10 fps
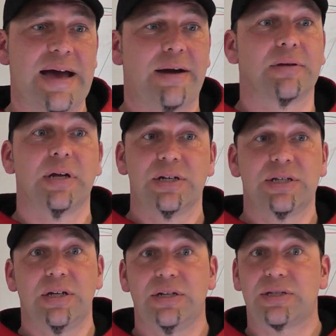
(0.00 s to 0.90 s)
out.
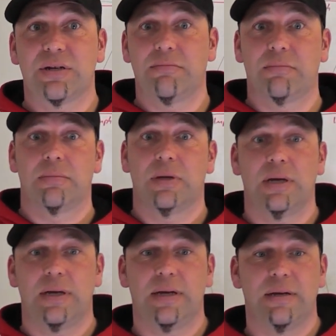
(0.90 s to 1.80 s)
Certainly some
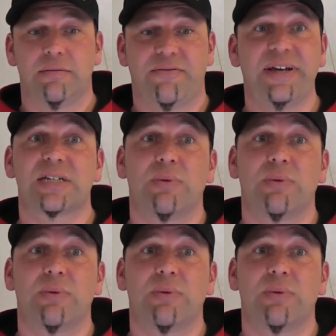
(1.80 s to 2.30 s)
fixed